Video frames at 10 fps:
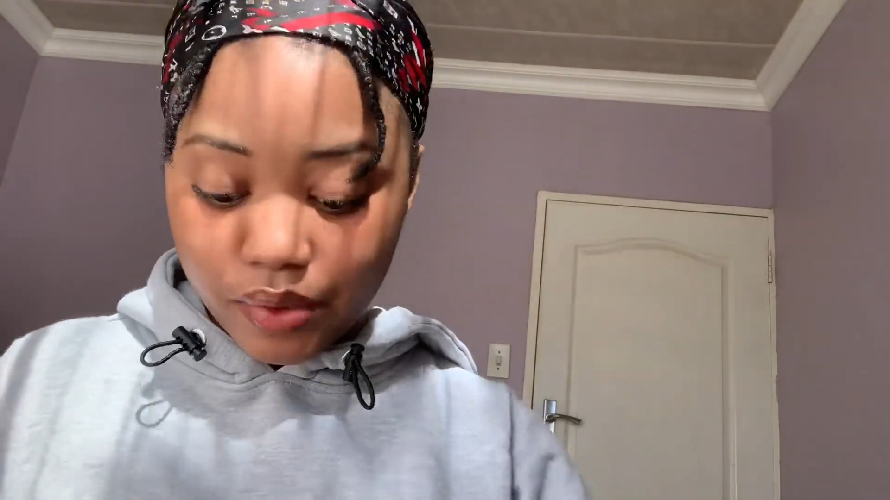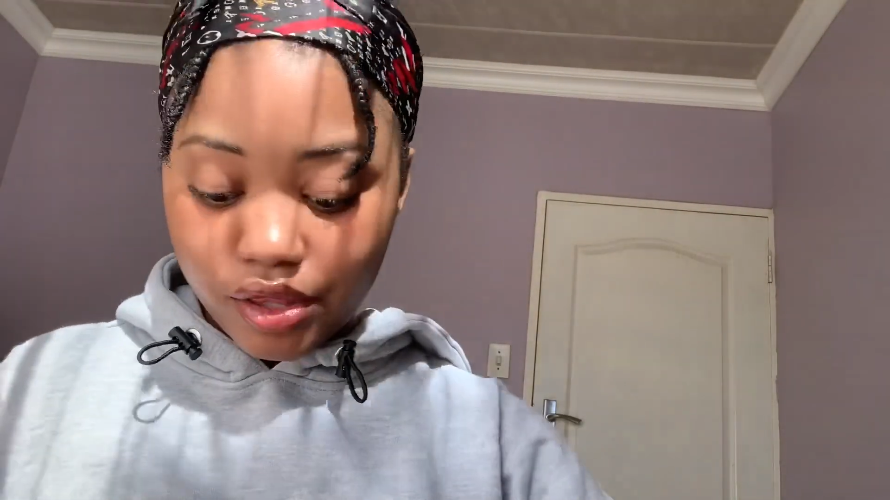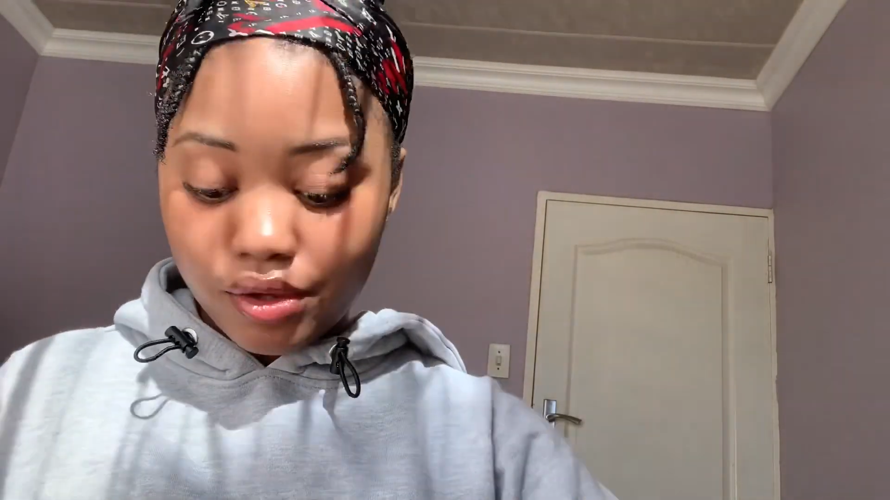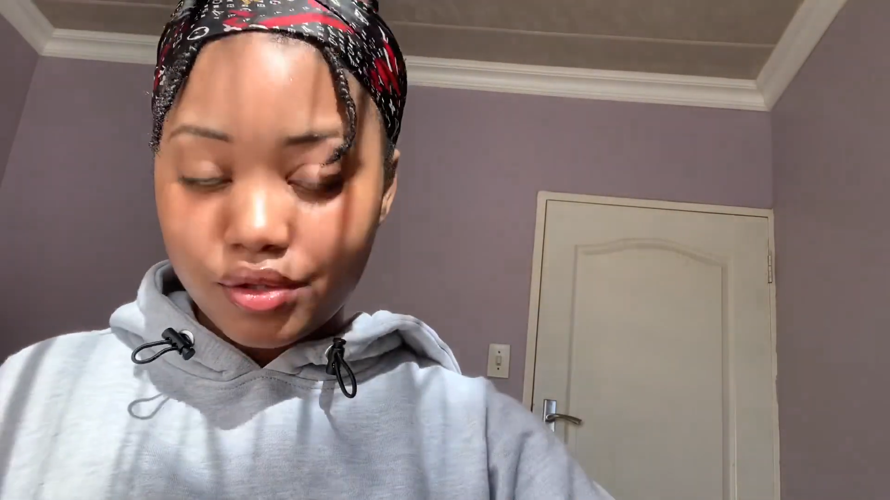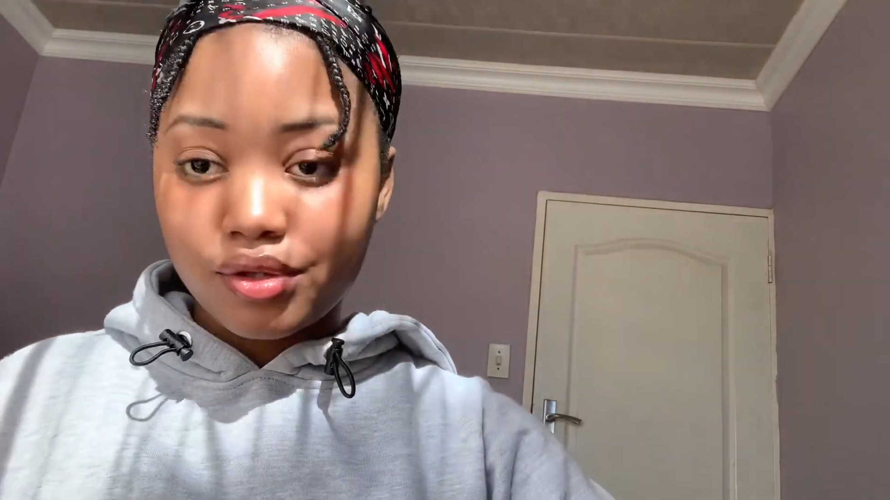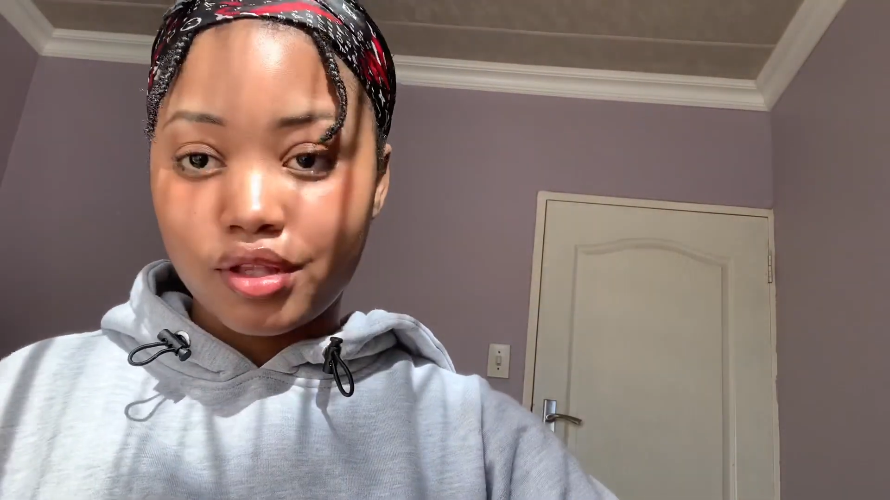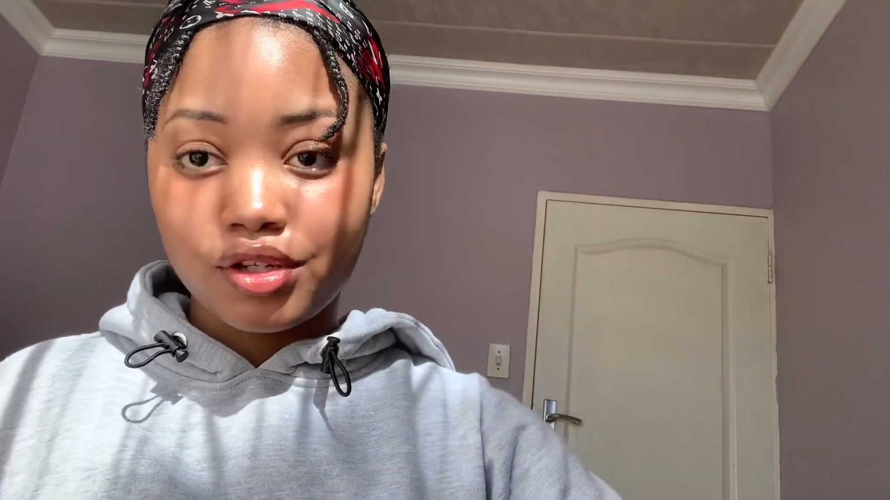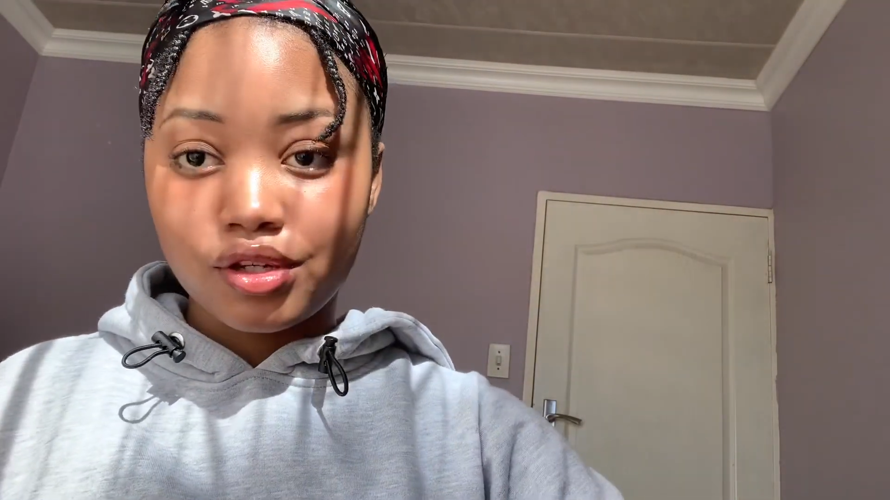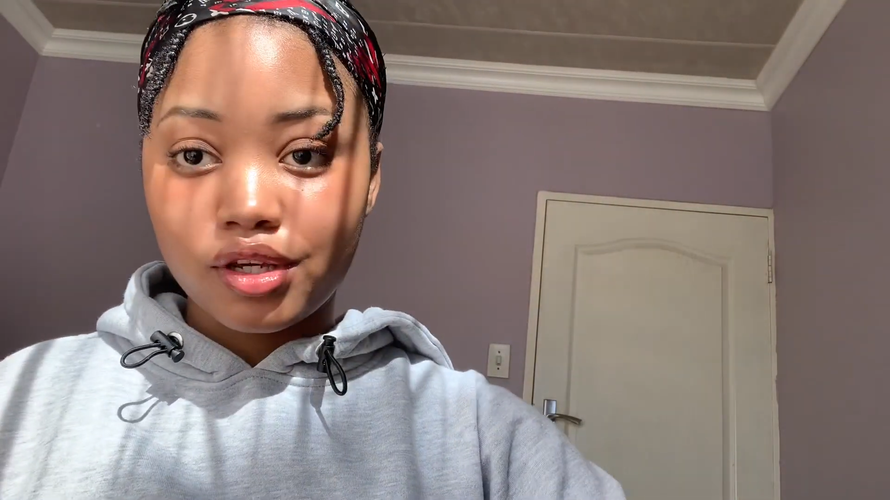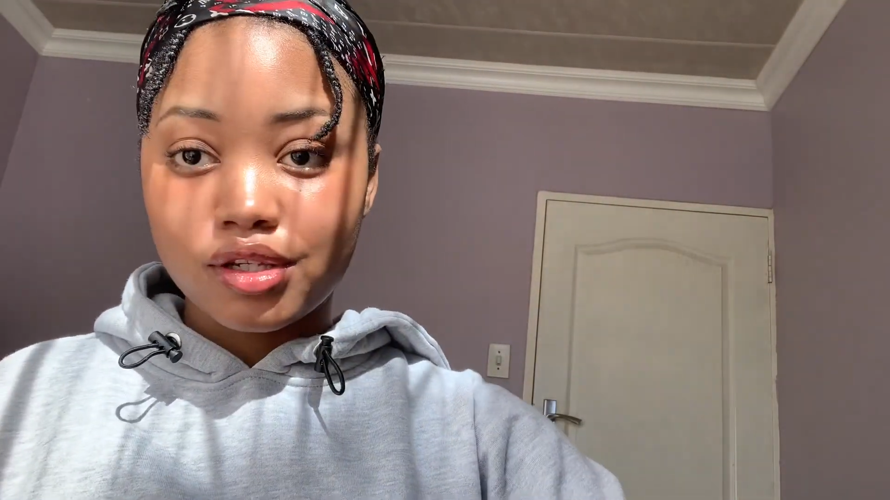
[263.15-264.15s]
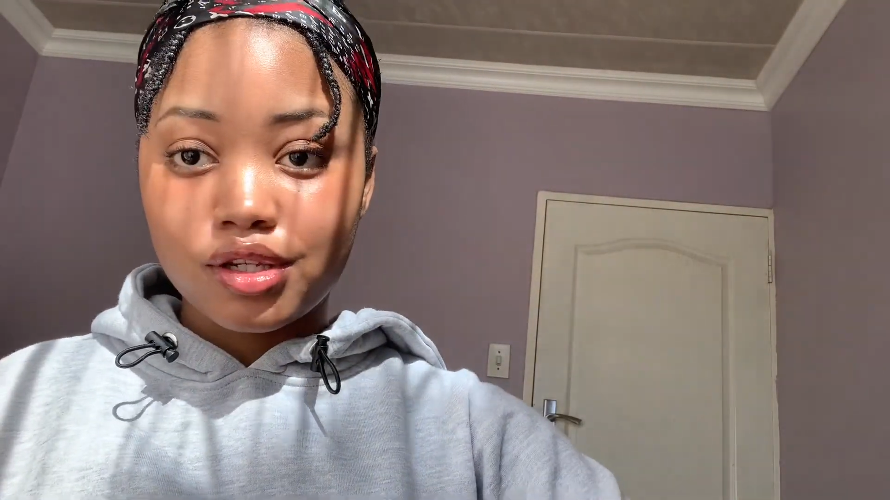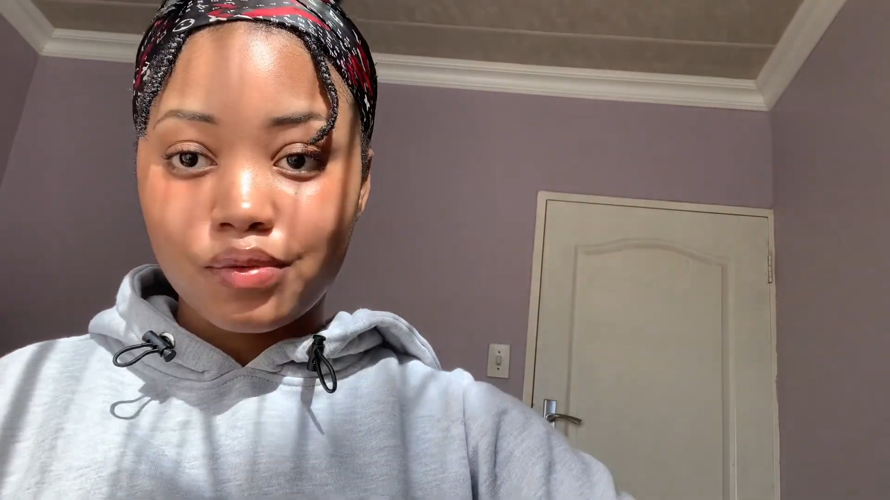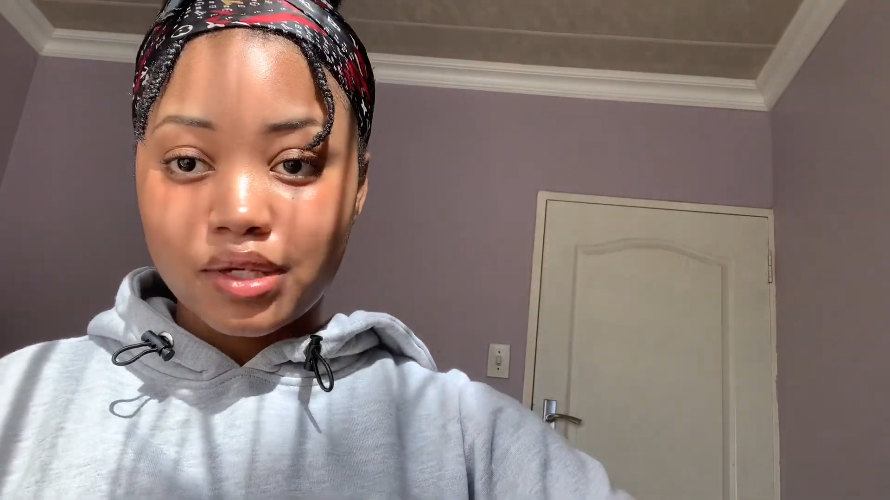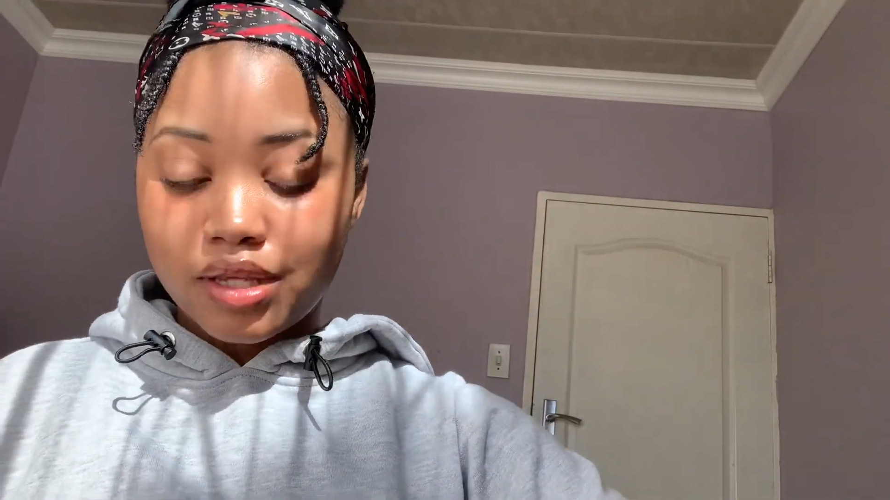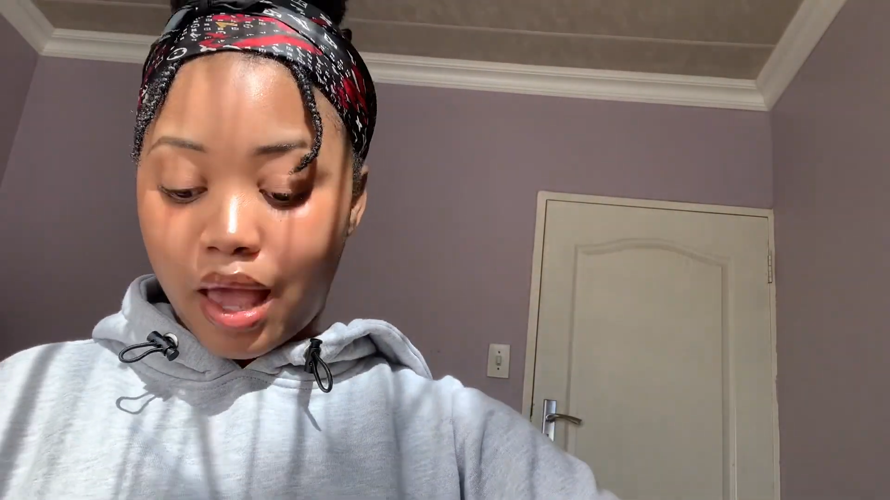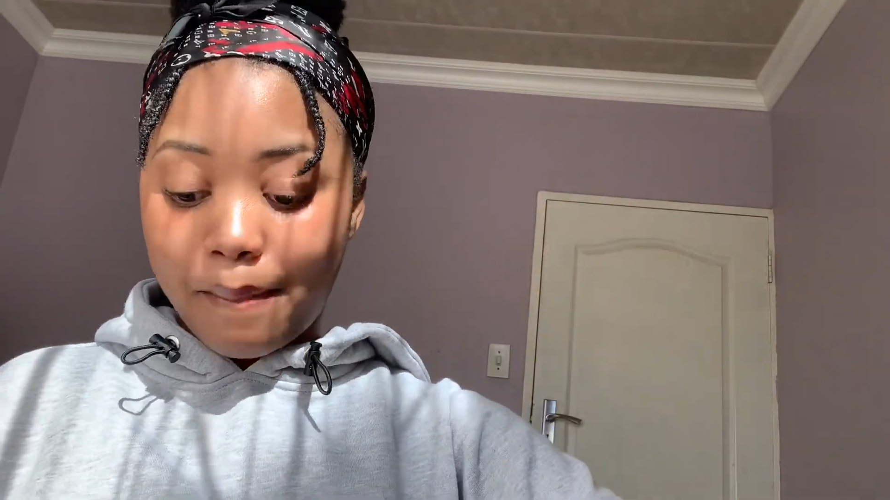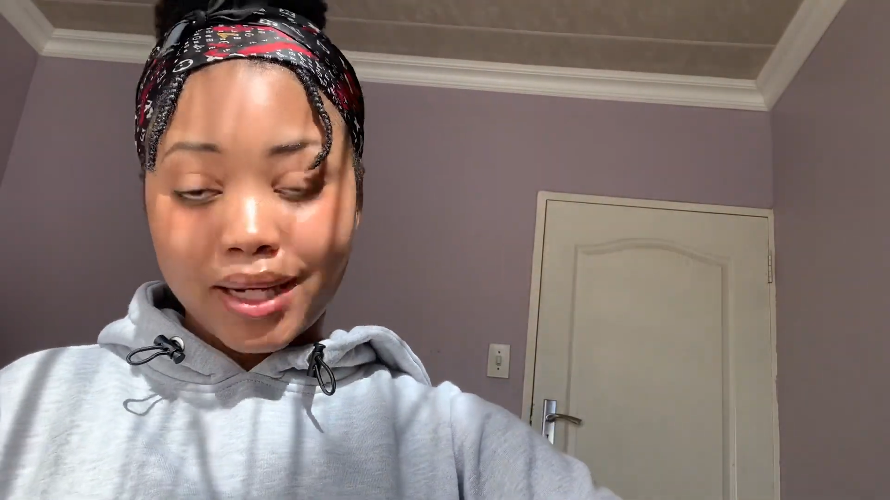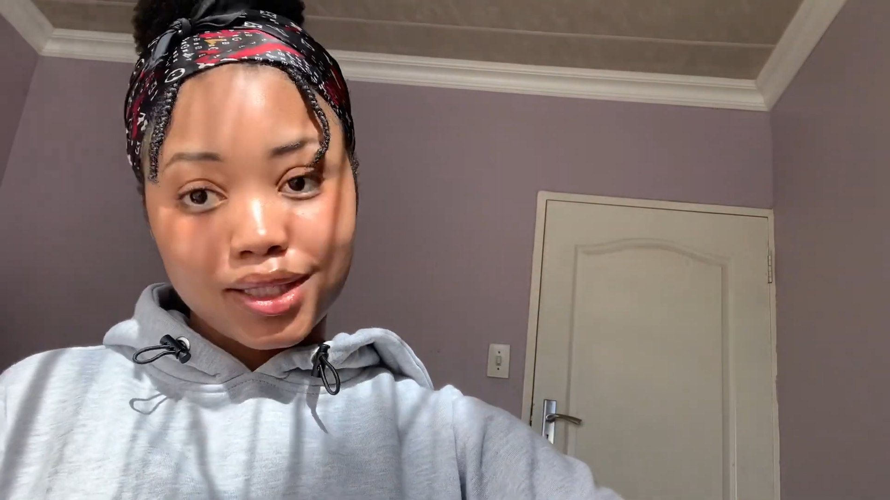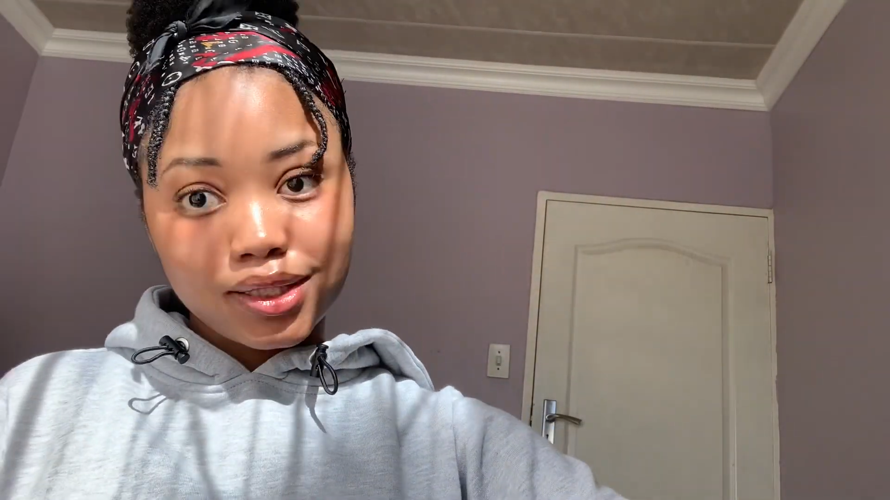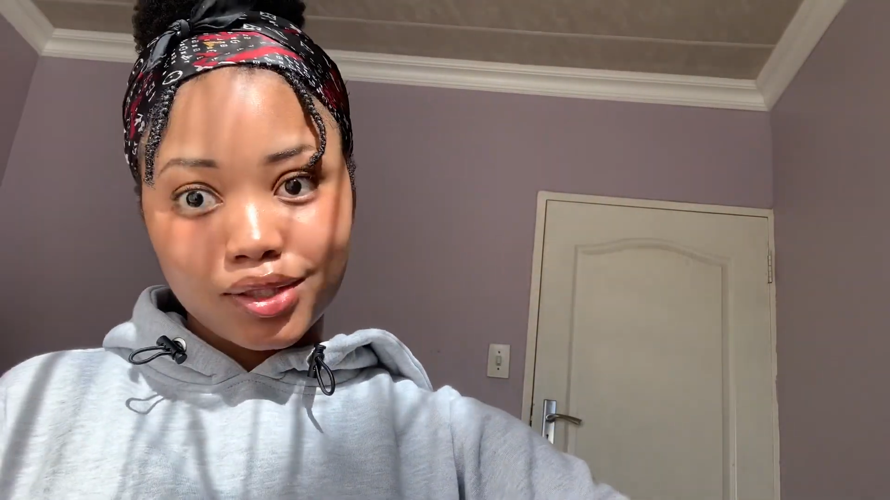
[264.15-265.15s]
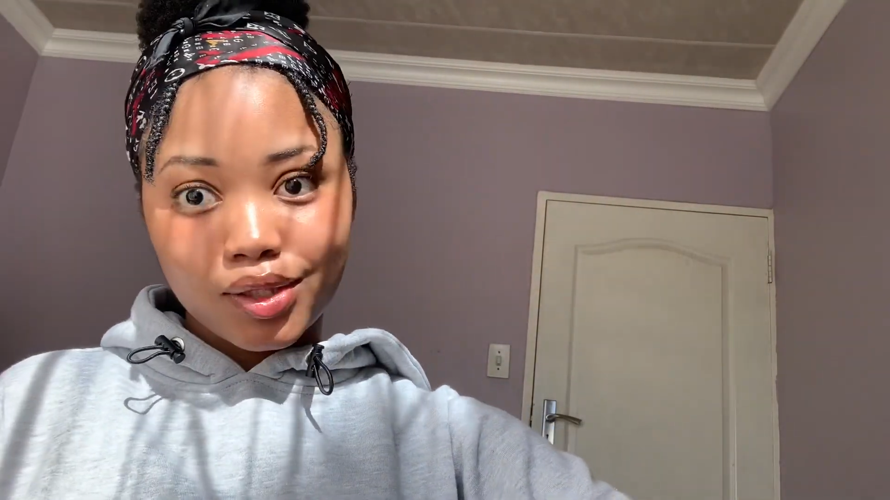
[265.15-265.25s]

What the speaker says: with you so that you can see what's happening.